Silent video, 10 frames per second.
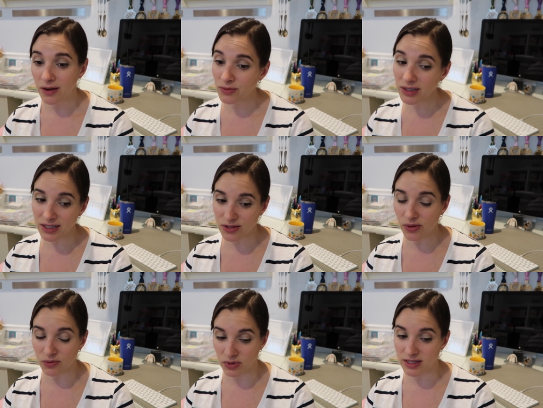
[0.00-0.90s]
And really it's
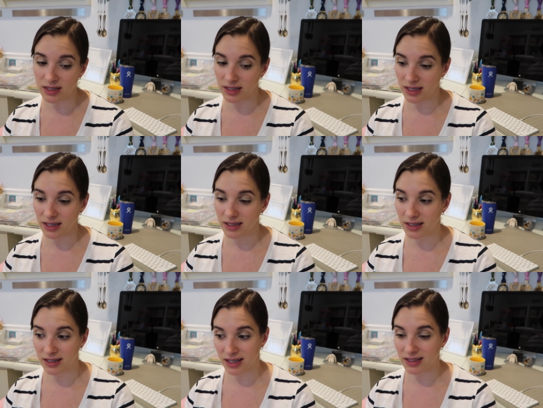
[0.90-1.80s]
only recently,
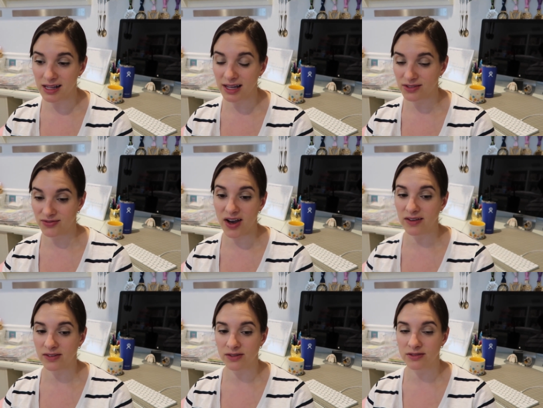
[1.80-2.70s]
in like the last
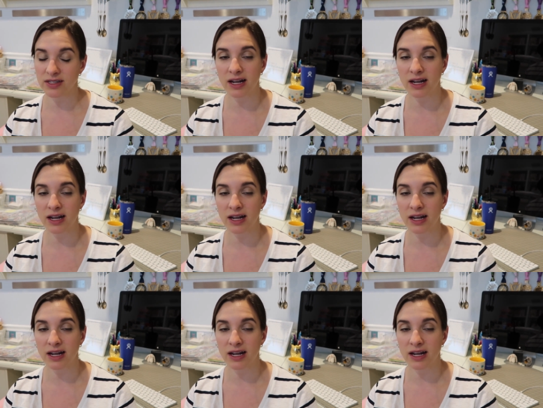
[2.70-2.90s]
five years,